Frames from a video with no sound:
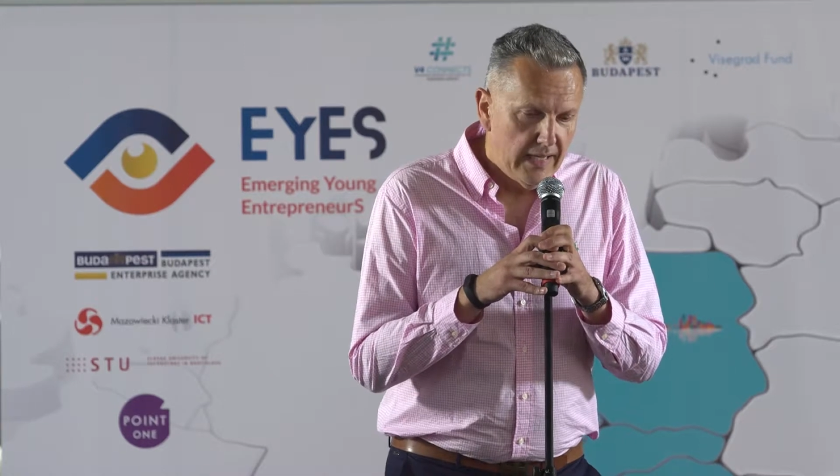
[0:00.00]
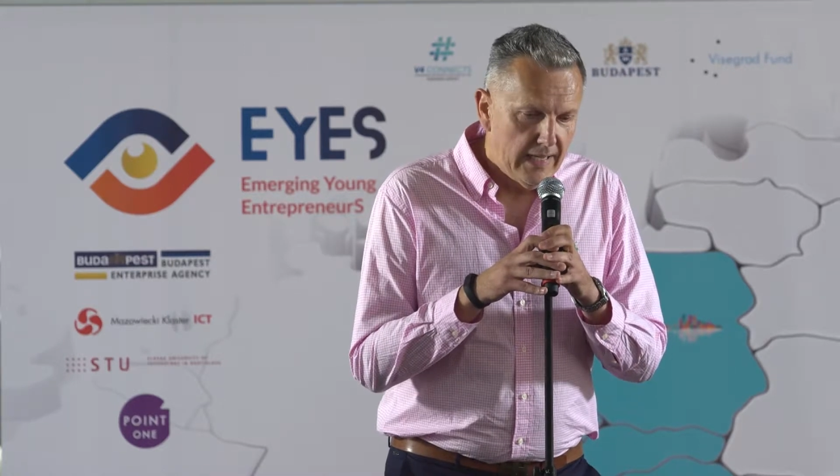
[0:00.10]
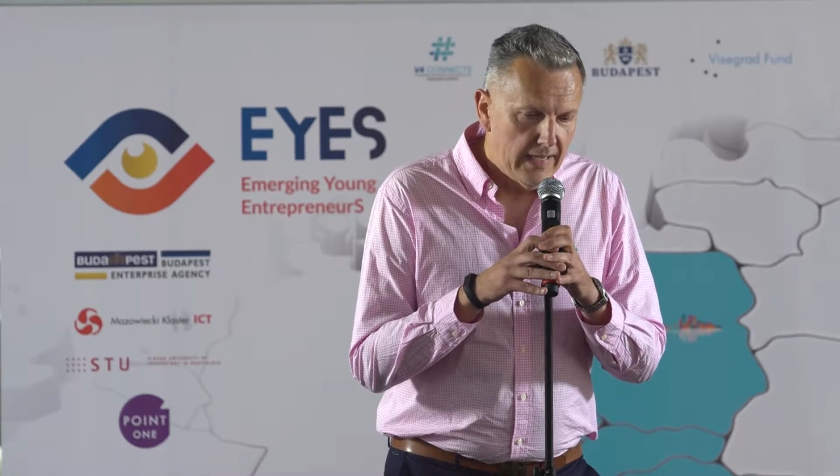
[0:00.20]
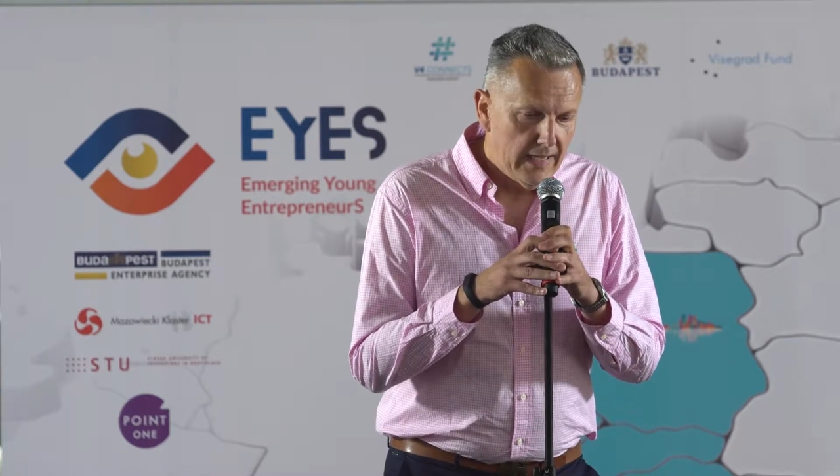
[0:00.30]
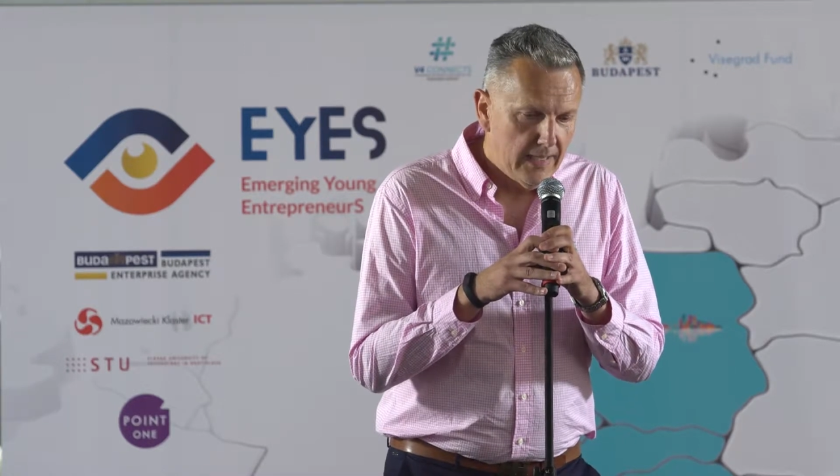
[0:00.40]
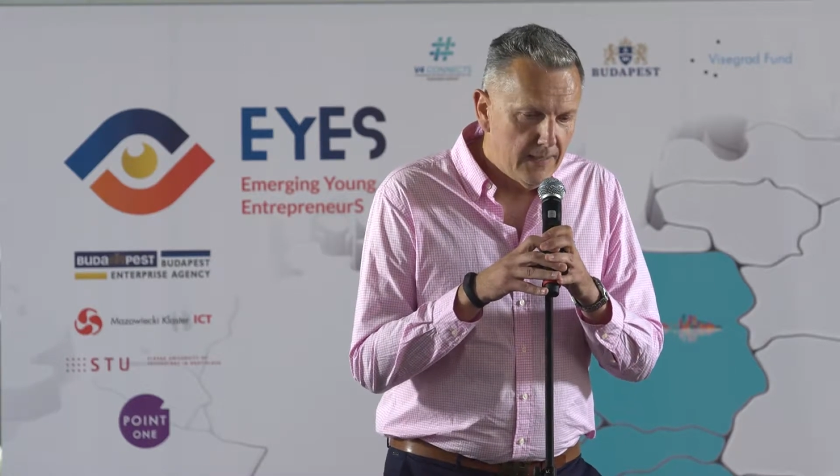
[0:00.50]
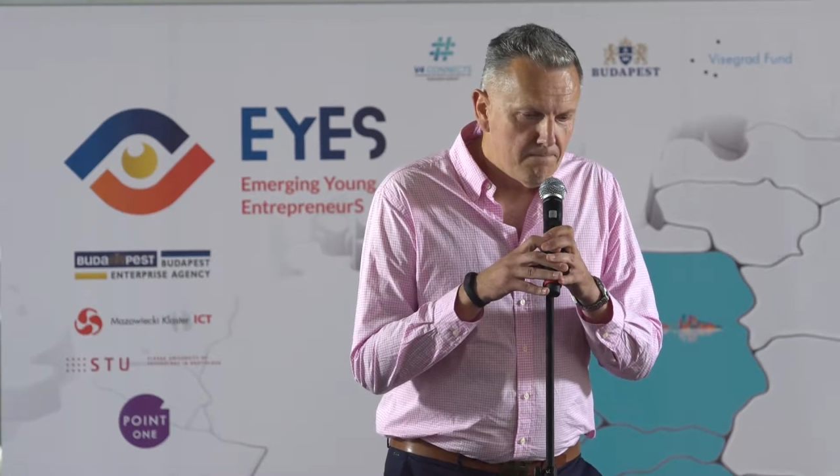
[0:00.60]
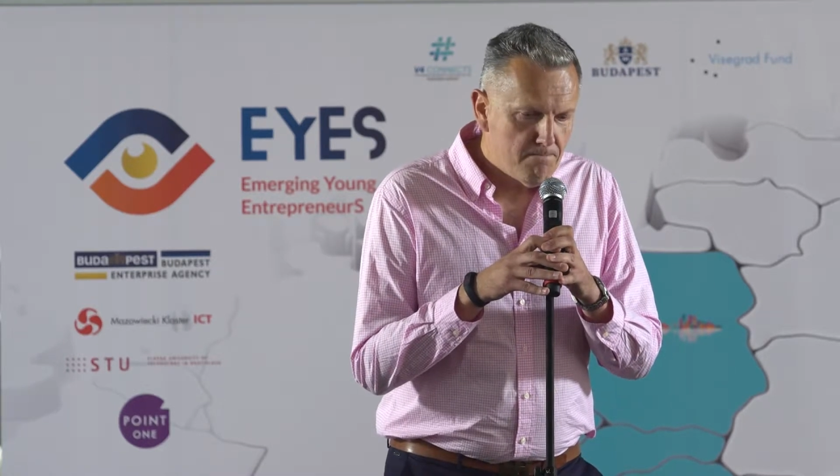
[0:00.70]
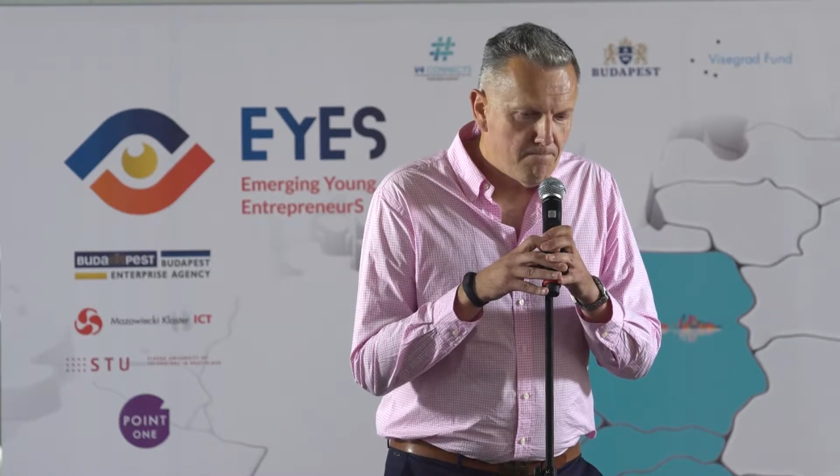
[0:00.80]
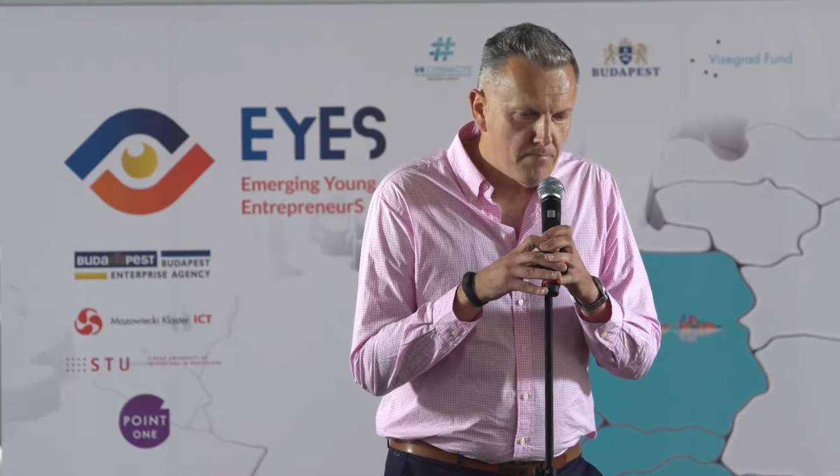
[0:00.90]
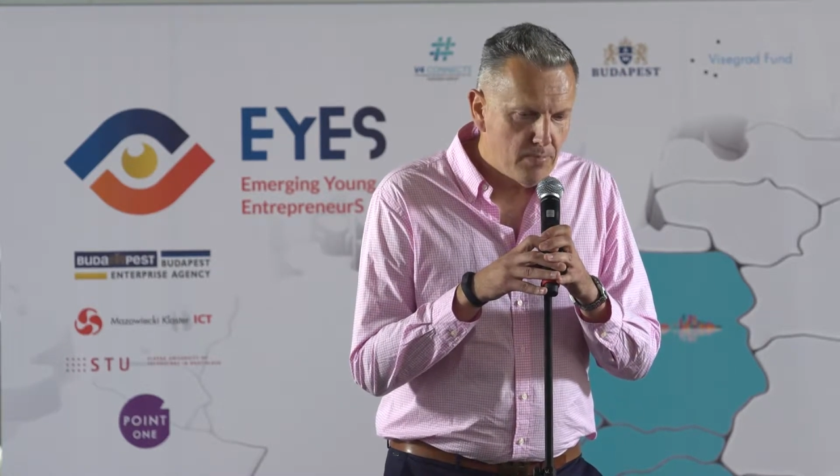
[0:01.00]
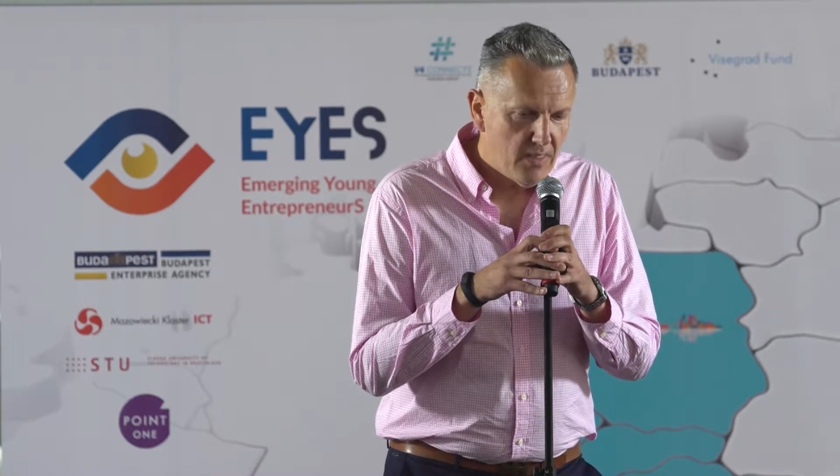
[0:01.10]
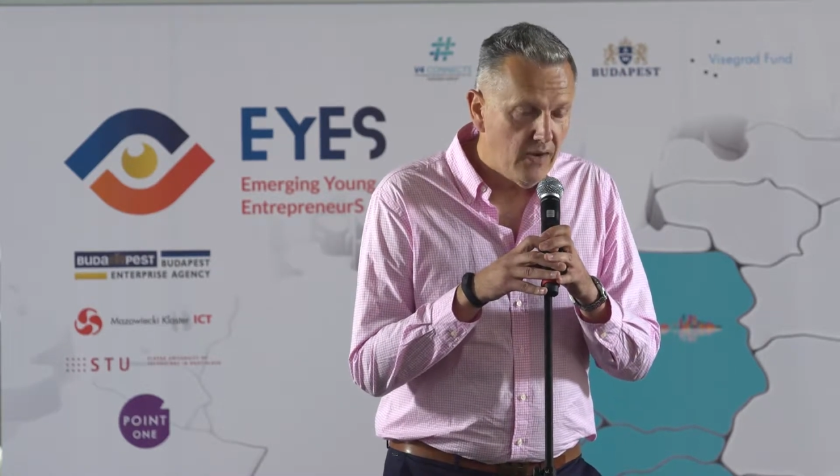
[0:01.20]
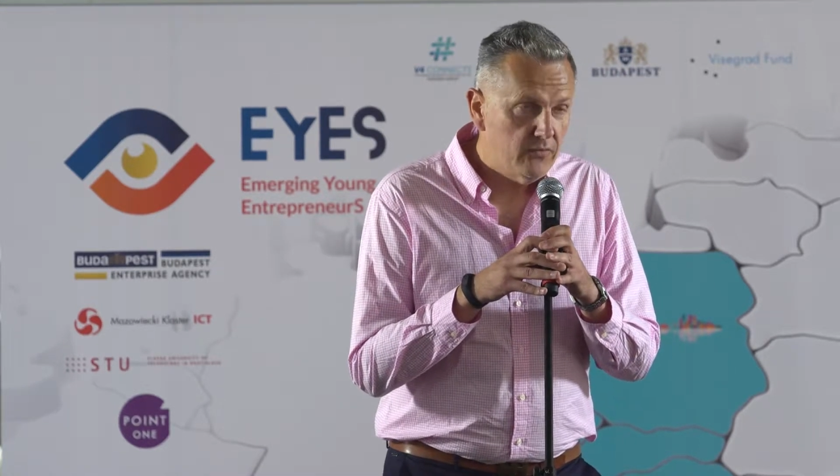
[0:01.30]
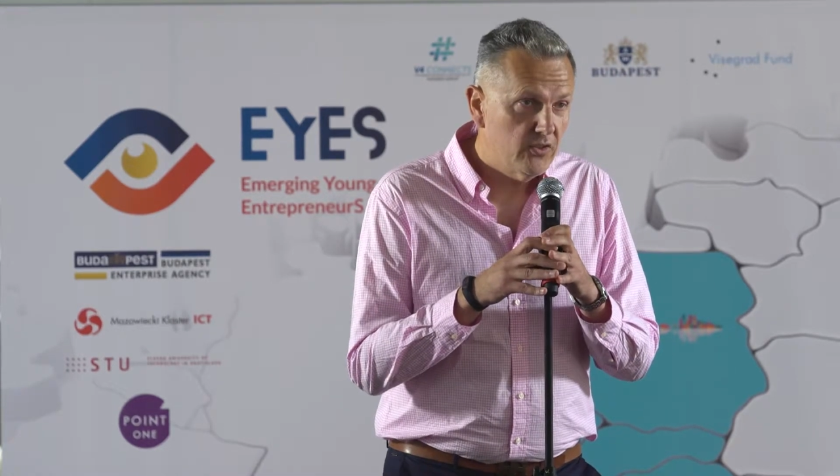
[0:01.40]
After